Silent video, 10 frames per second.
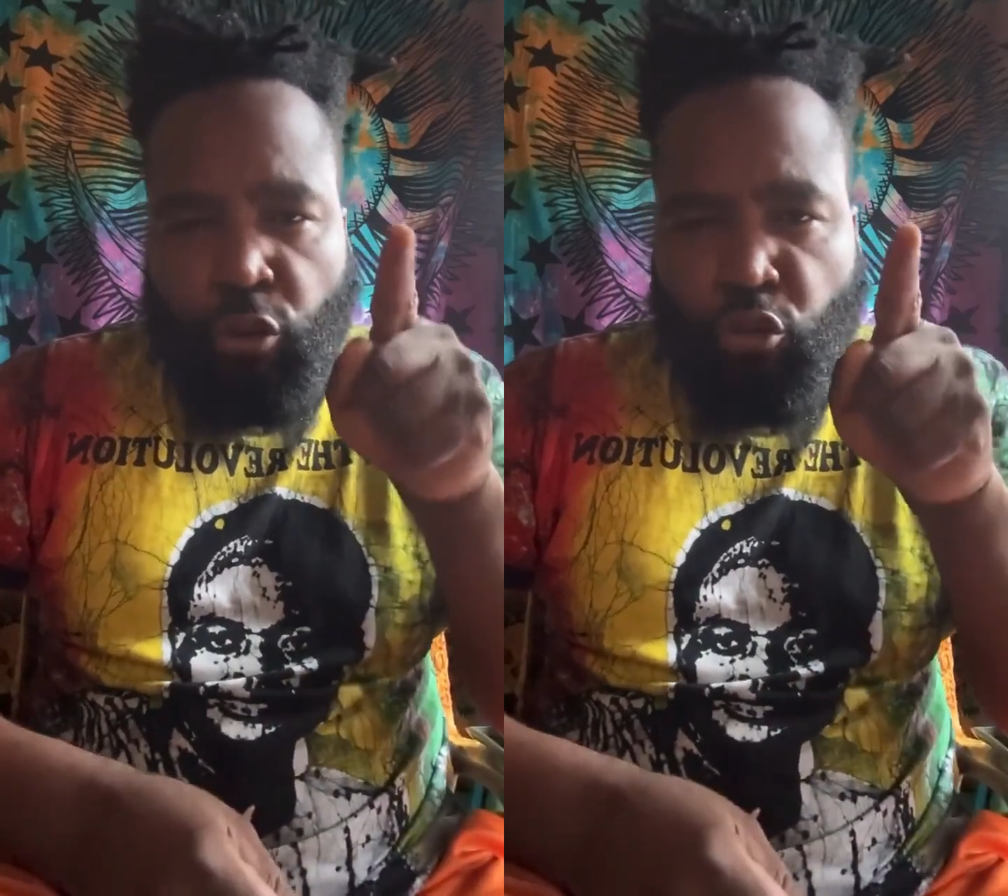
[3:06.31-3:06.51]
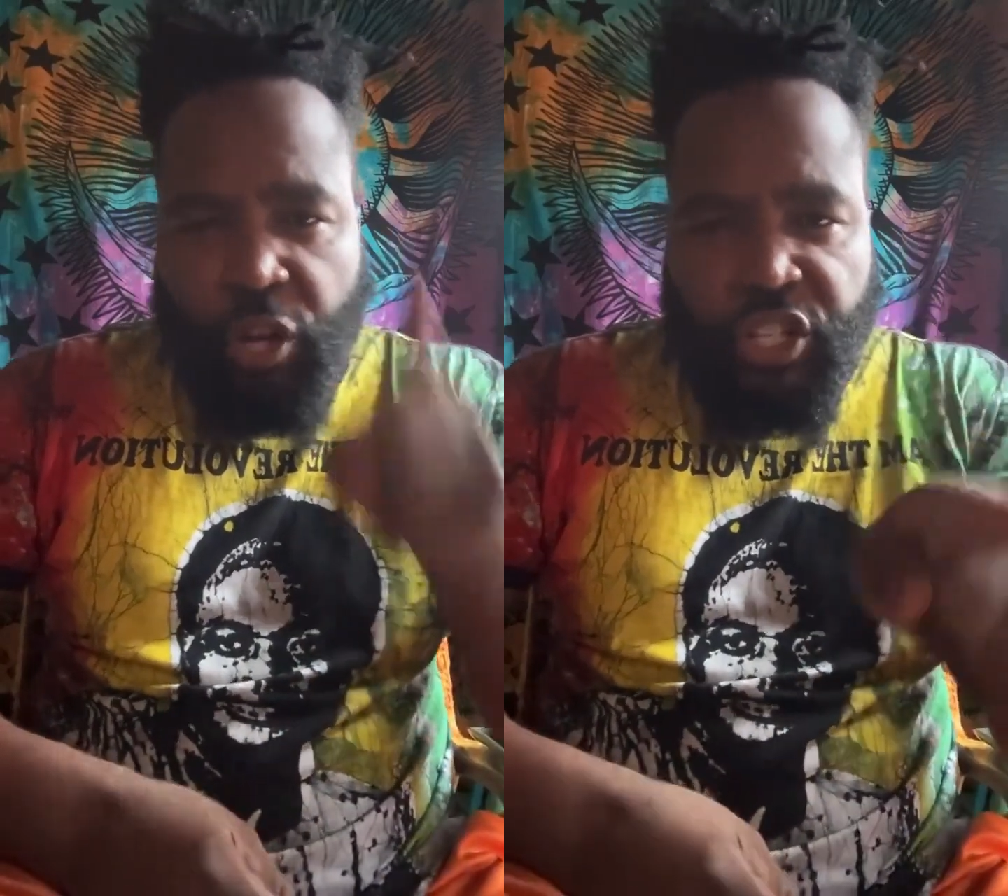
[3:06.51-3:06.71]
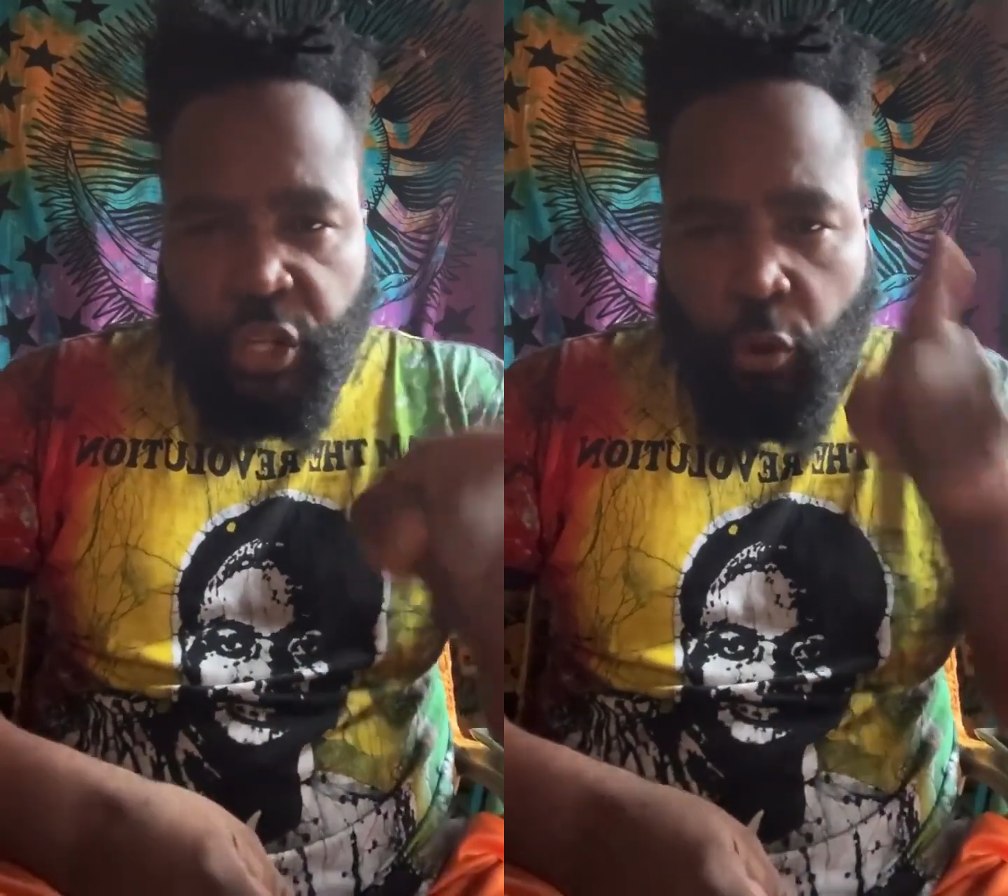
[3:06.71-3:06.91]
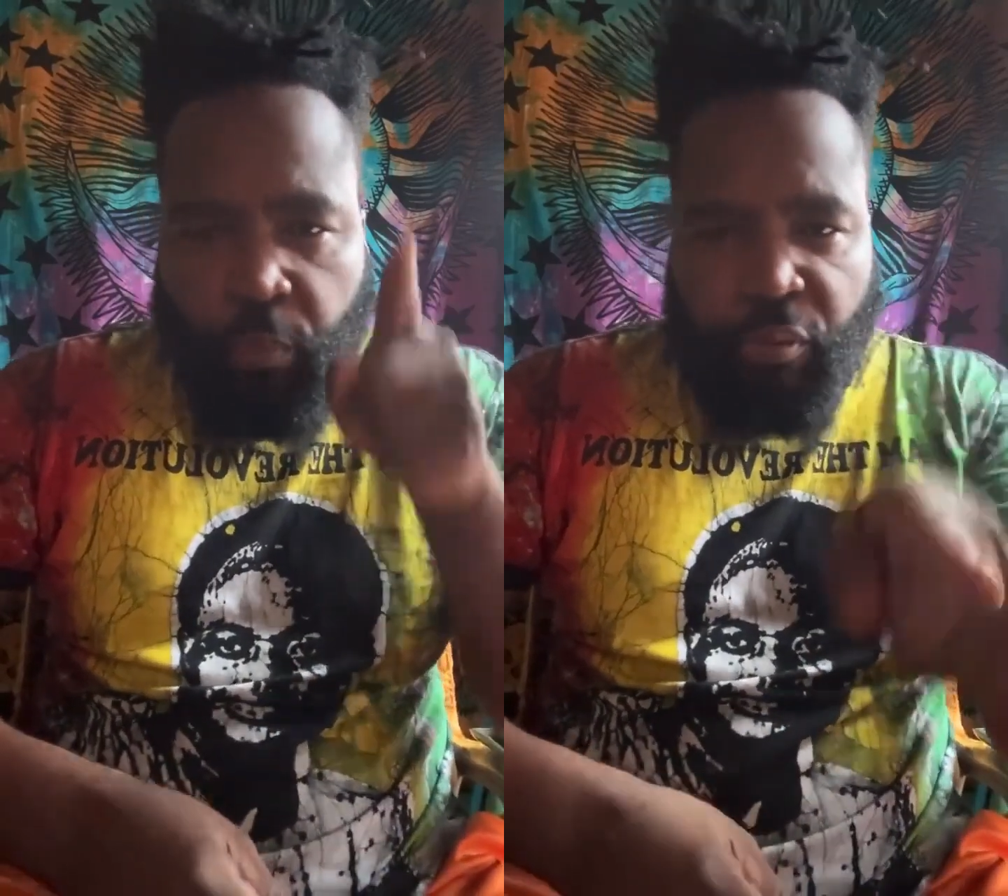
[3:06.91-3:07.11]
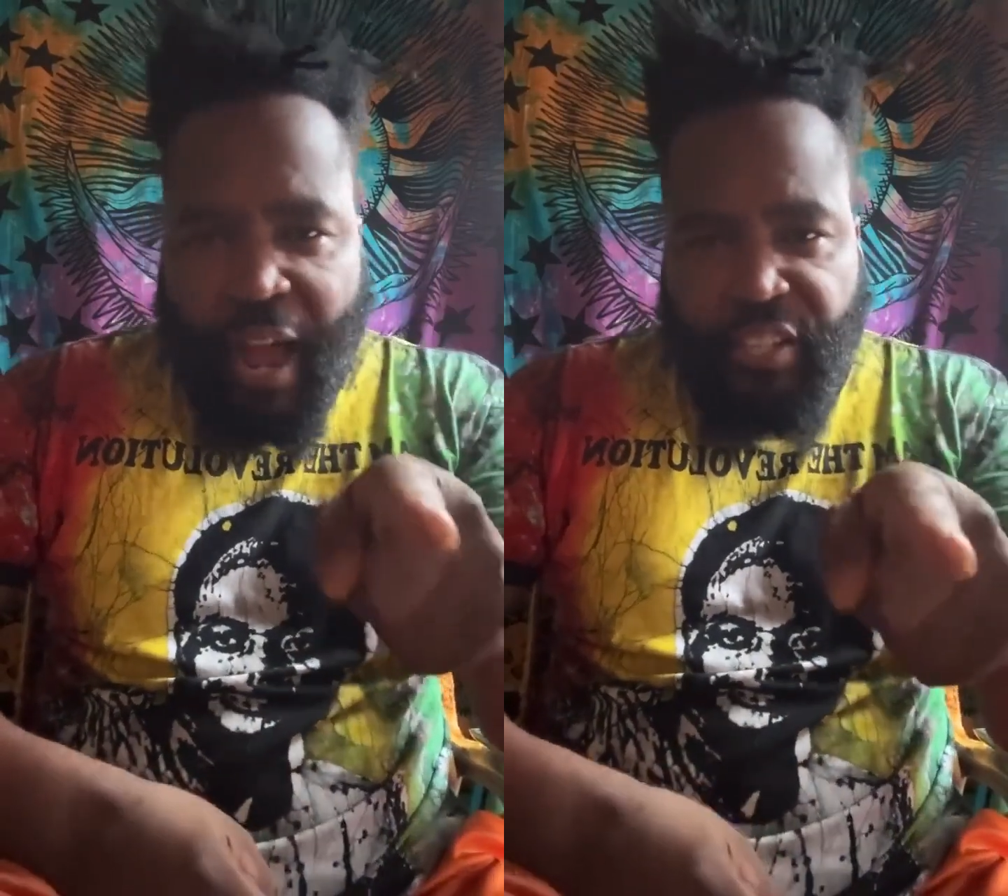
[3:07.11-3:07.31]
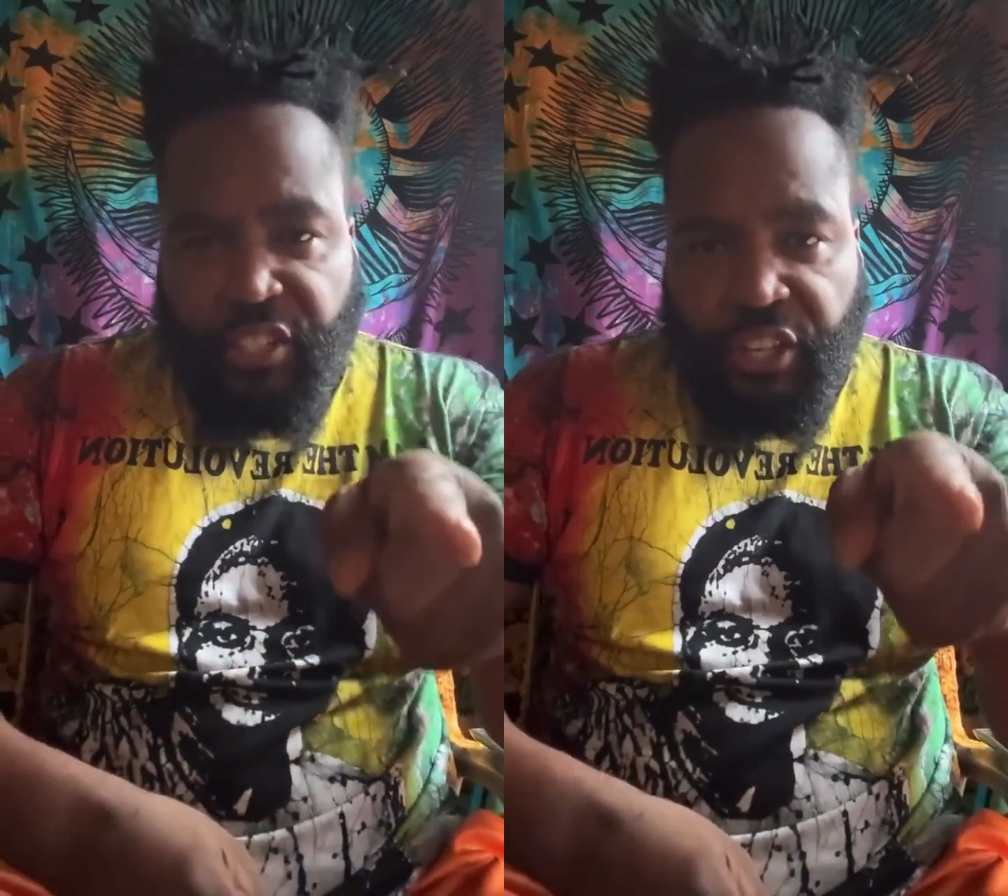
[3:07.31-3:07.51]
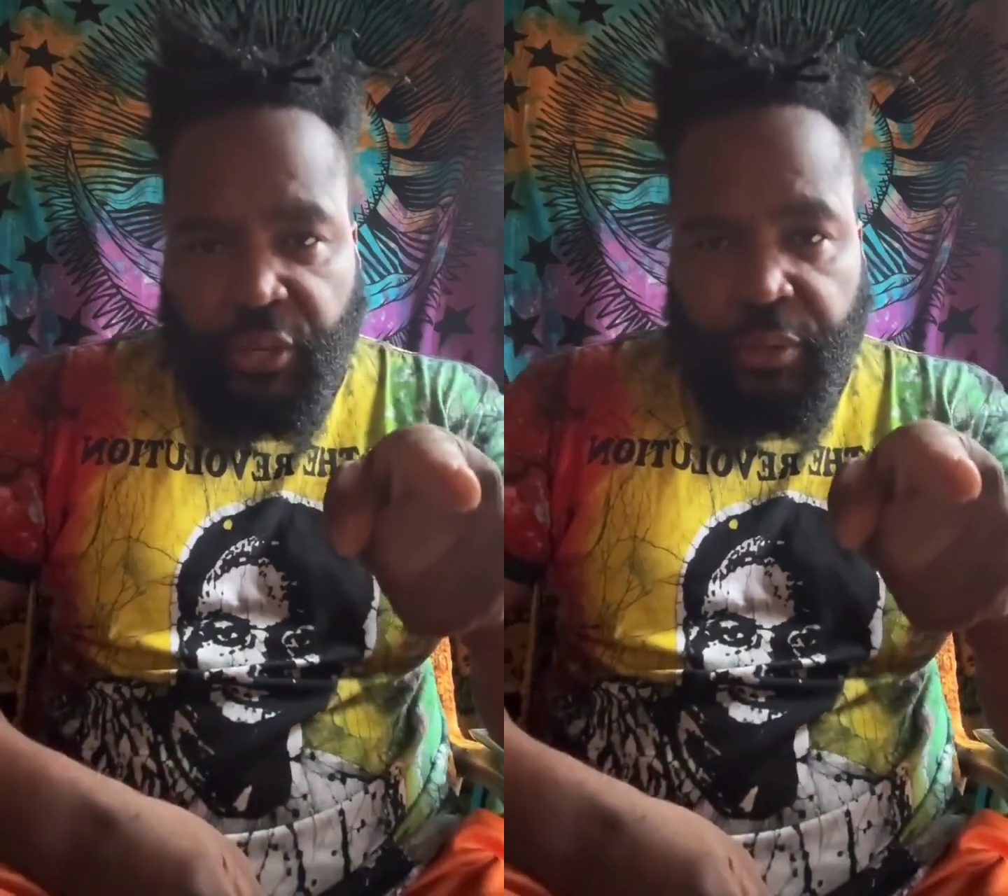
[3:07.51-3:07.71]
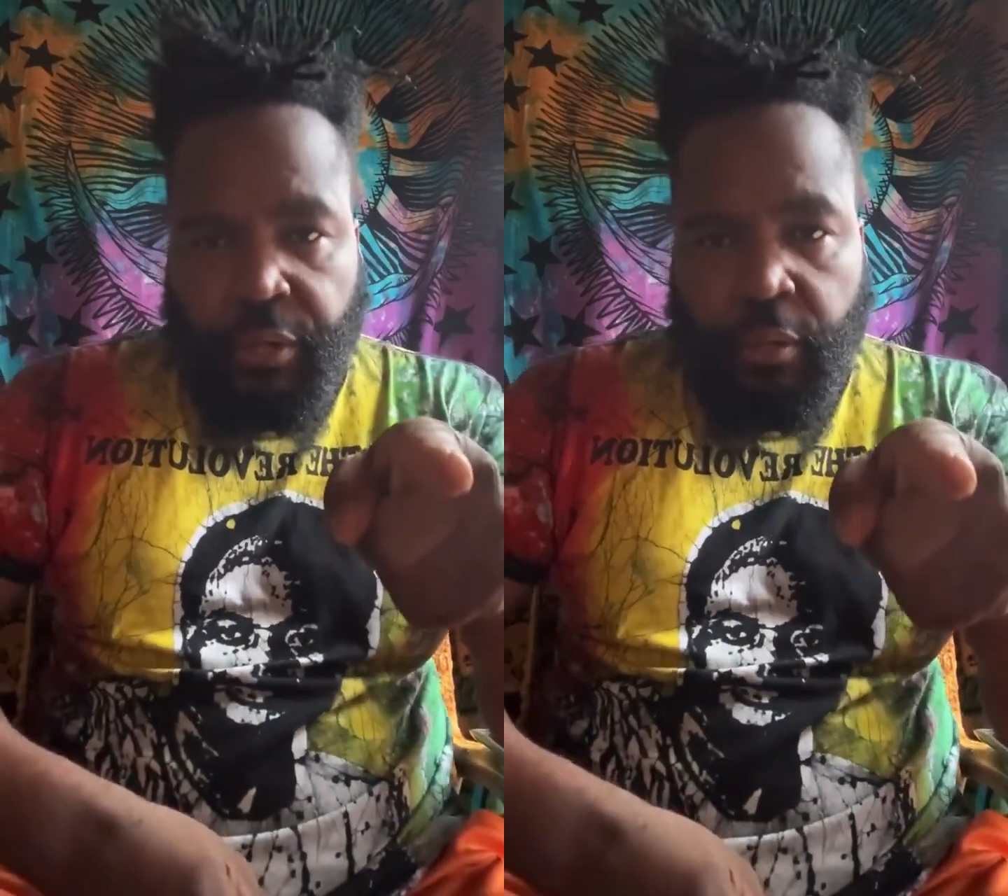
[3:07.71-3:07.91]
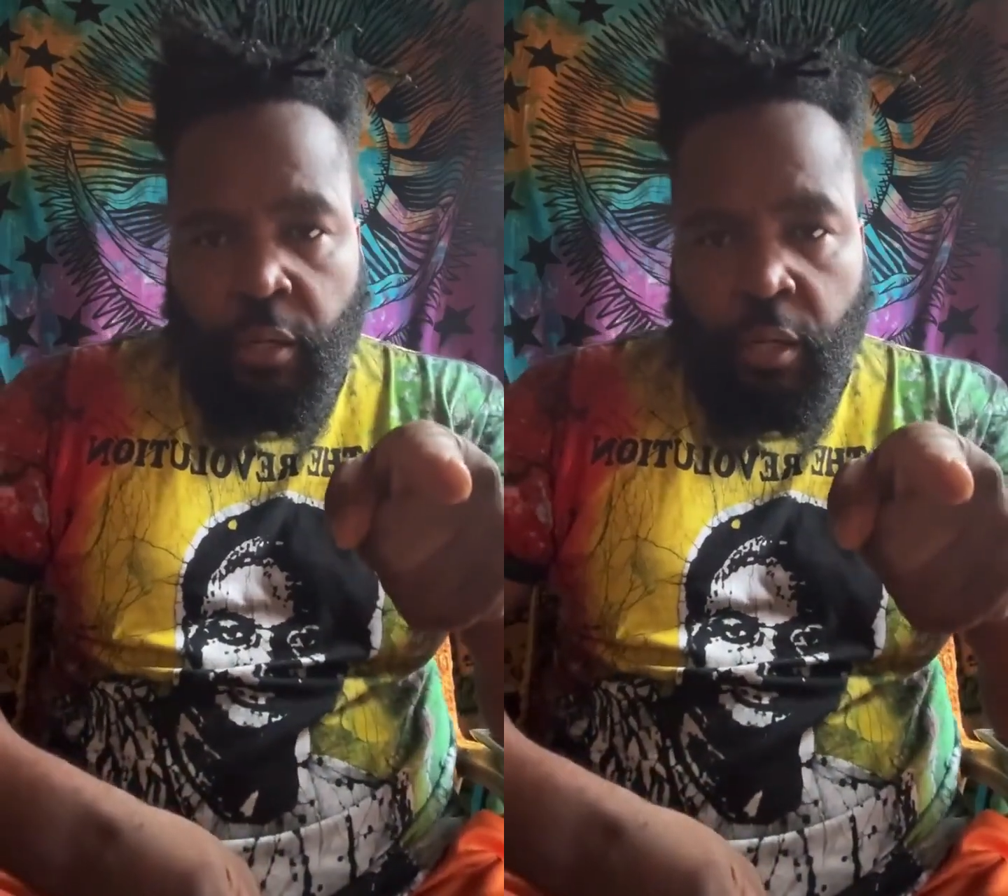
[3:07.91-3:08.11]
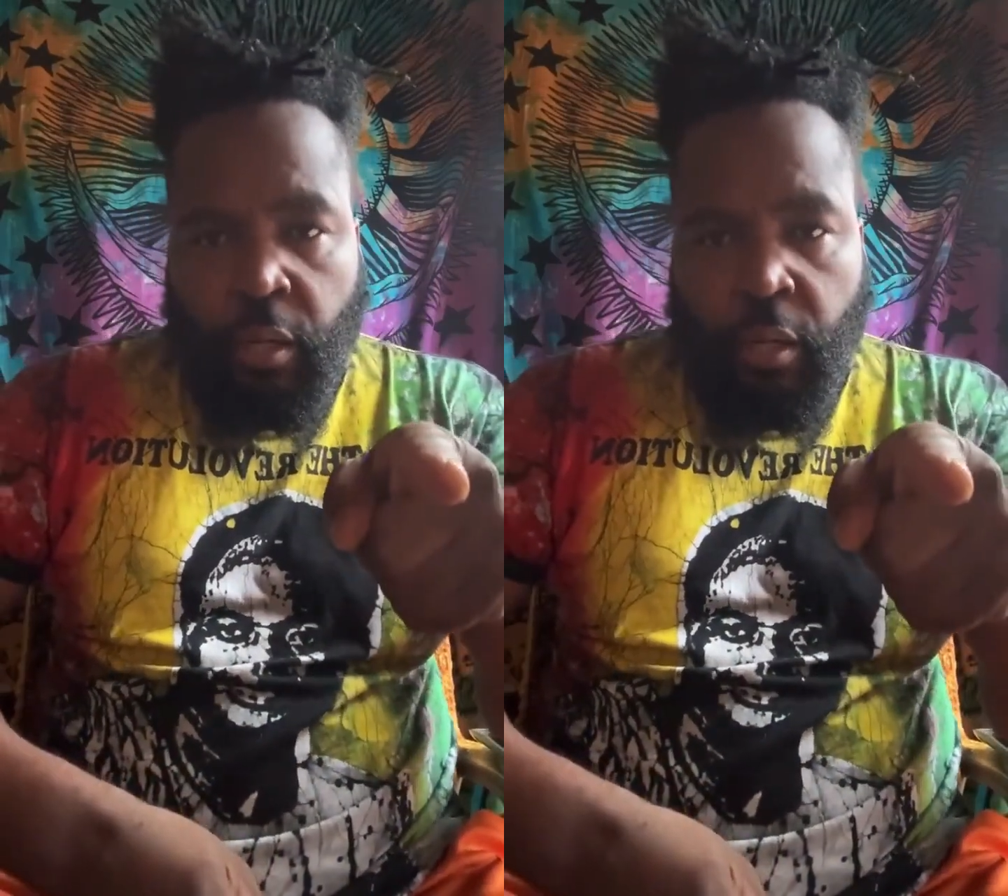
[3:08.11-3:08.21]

original prosecutor